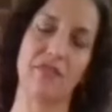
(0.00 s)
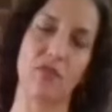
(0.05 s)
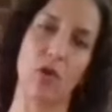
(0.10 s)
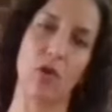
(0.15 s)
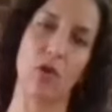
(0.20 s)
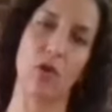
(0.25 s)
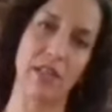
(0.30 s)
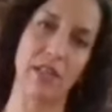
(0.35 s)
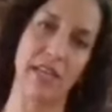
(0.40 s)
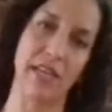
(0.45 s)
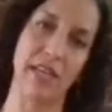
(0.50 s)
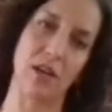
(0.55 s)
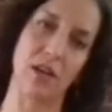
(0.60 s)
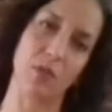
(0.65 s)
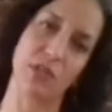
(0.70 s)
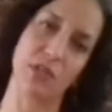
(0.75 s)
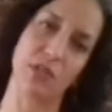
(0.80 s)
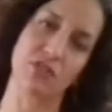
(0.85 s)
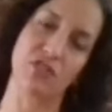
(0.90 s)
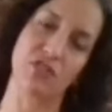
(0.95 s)
roll here
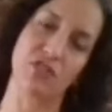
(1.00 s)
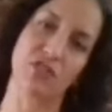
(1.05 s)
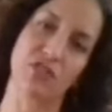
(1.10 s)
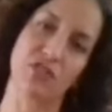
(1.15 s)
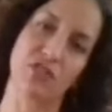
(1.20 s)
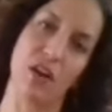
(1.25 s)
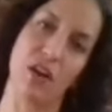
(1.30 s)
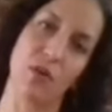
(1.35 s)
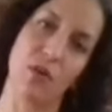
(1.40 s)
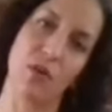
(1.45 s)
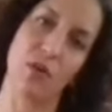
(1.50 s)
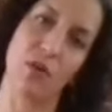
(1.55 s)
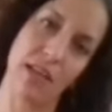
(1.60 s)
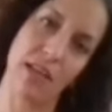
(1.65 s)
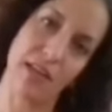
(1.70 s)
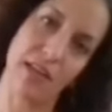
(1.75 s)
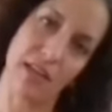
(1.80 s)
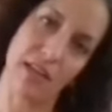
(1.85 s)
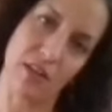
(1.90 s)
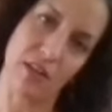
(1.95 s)
where you just go
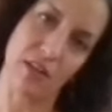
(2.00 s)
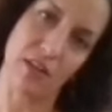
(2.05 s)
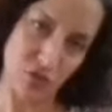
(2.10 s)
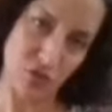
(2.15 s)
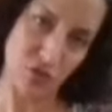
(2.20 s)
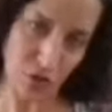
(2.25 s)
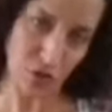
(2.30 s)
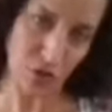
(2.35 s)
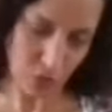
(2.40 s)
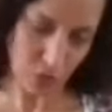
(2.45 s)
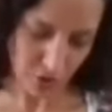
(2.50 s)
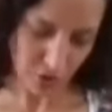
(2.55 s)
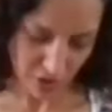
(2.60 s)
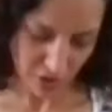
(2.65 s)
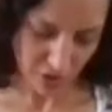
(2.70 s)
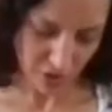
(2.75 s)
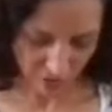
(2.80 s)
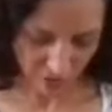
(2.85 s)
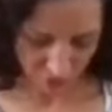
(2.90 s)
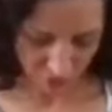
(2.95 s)
ear to shoulder,